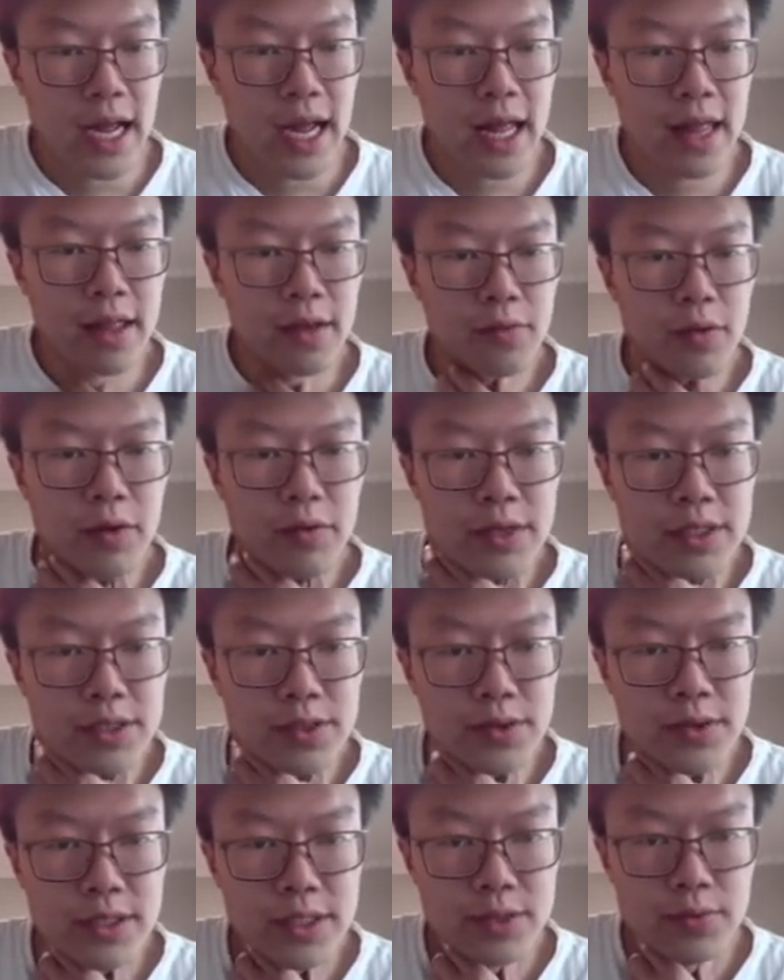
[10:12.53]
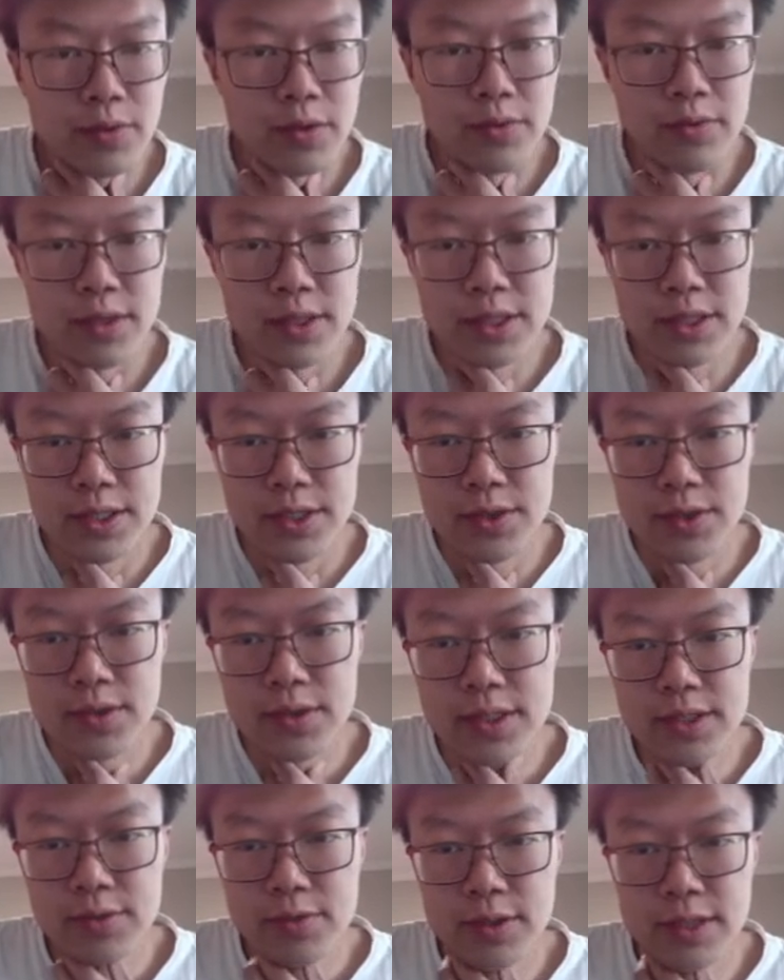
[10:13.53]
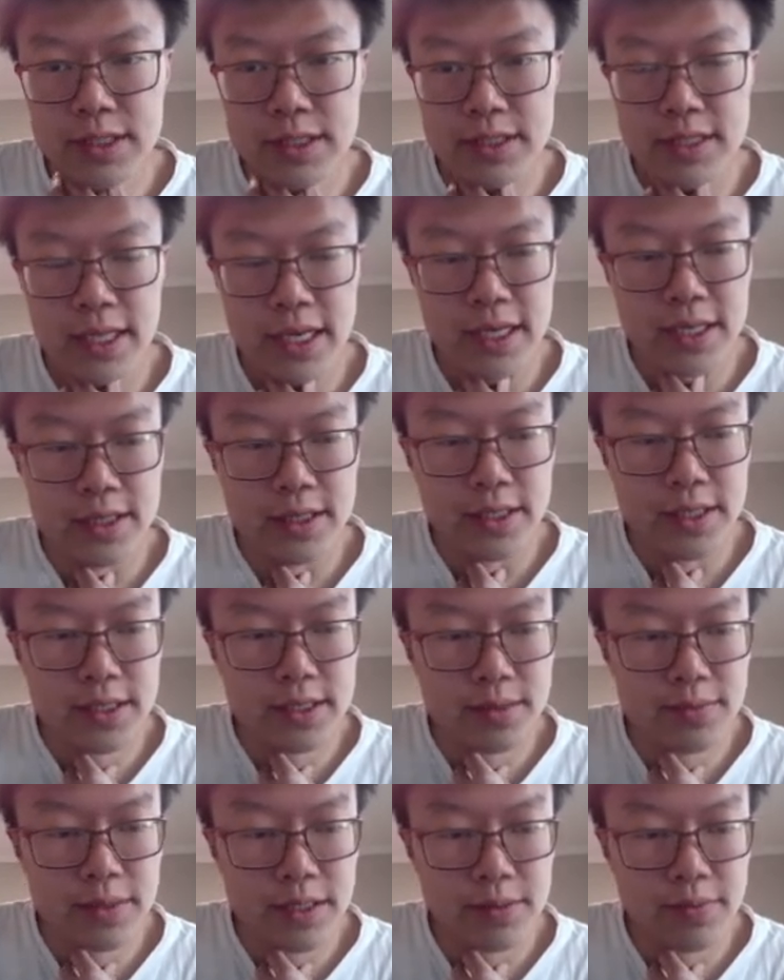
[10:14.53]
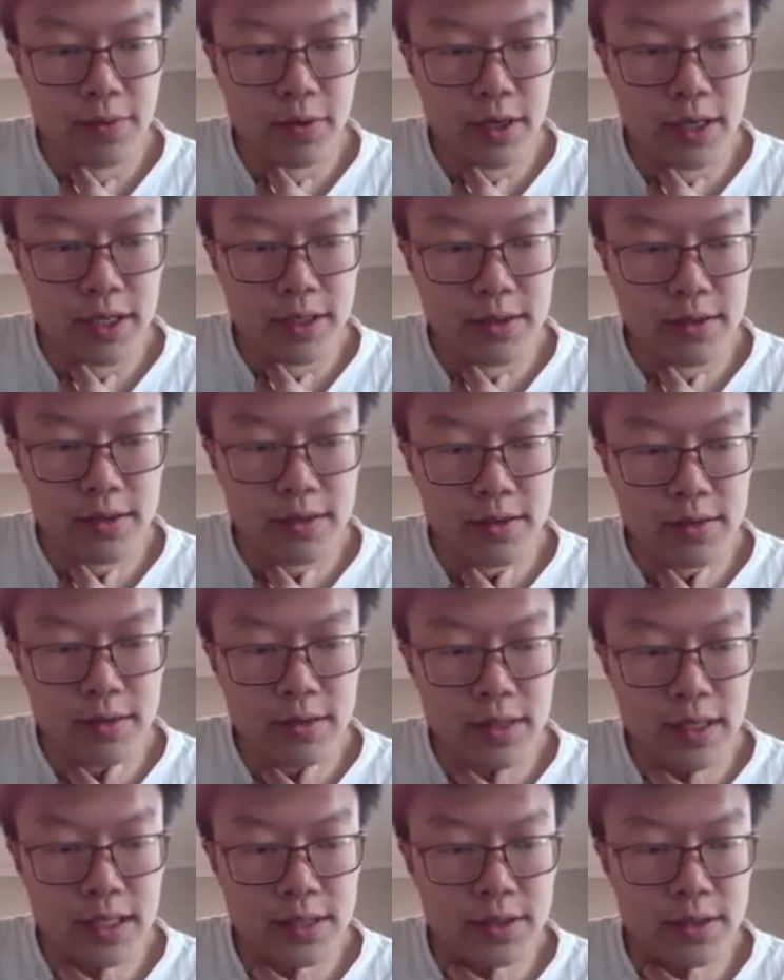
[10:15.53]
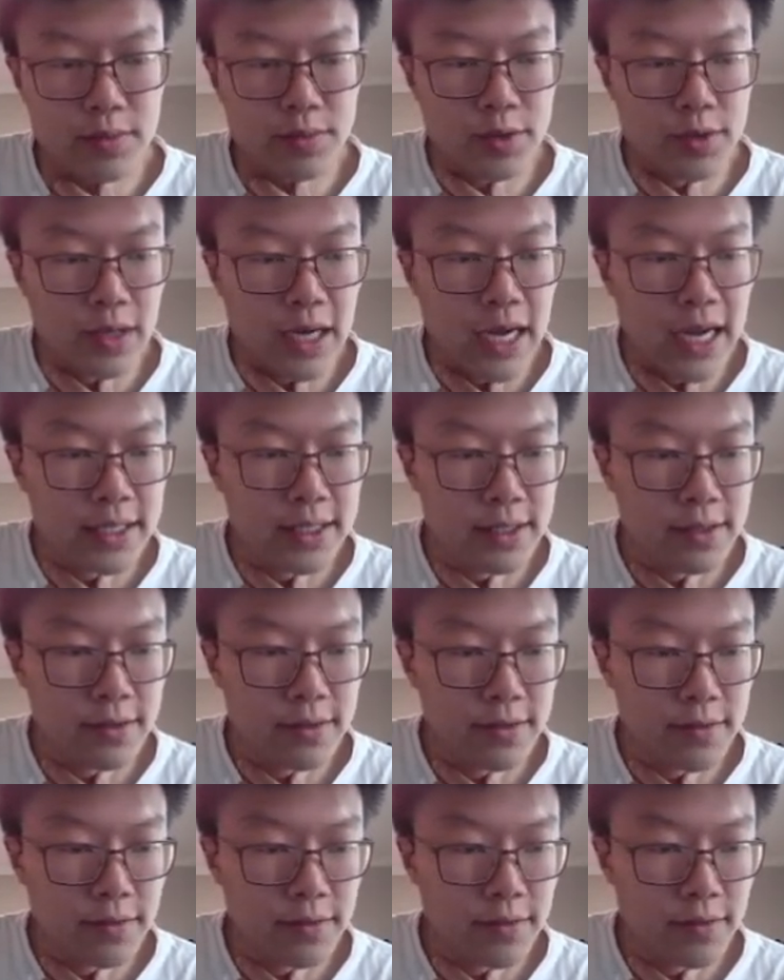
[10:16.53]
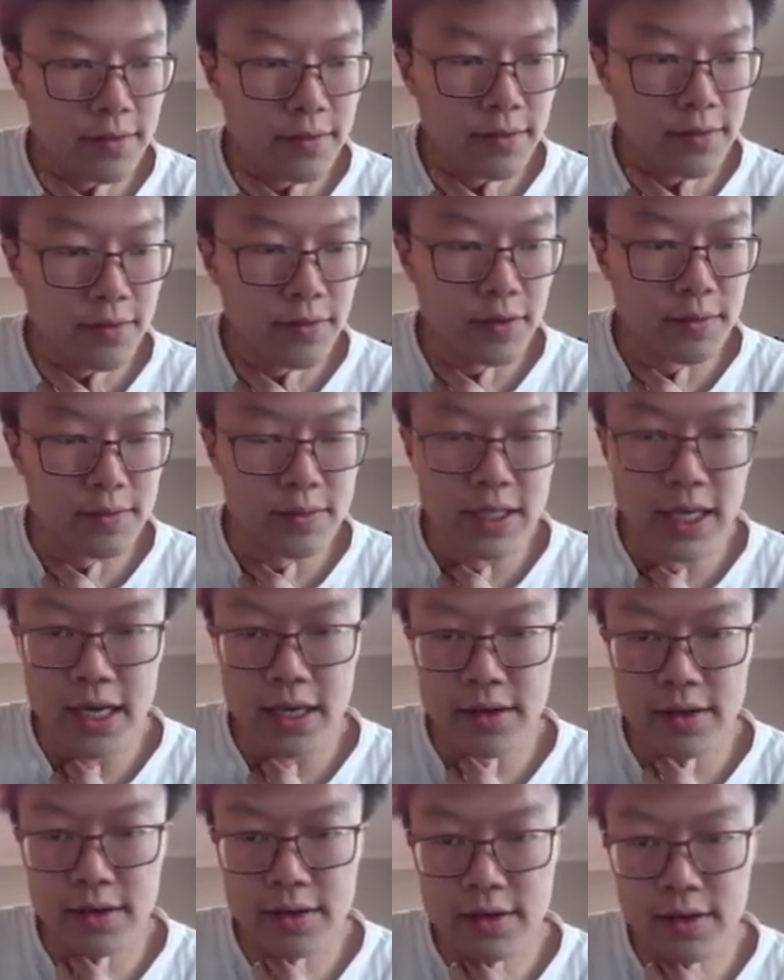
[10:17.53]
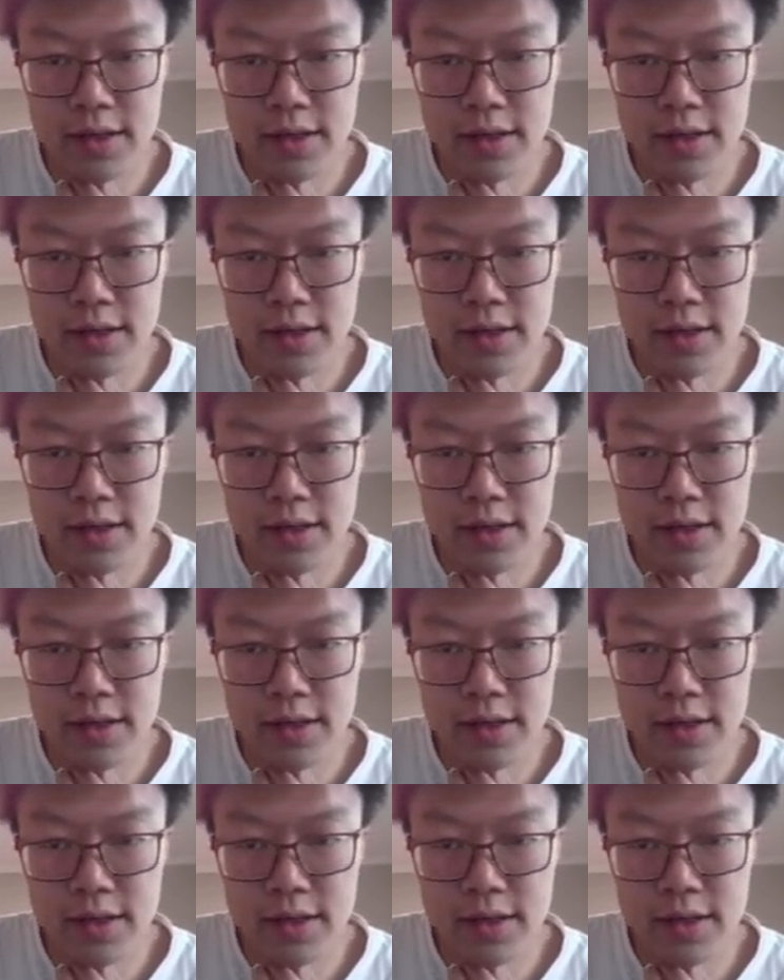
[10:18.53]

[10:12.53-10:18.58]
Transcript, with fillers: And then what we do is what we're going to do is we're going to take this midpoint and subtract it from 10.